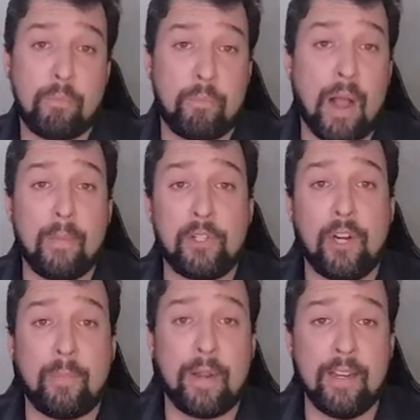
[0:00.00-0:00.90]
publish
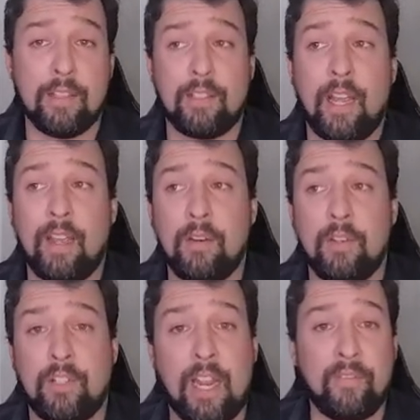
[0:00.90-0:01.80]
your piece and
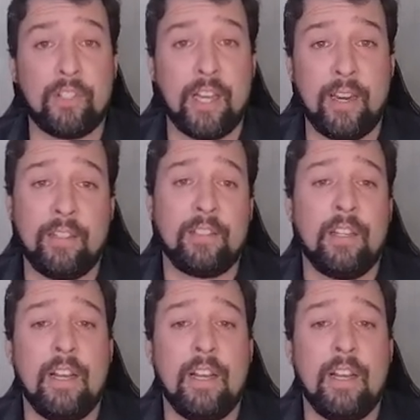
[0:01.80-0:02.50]
save your settings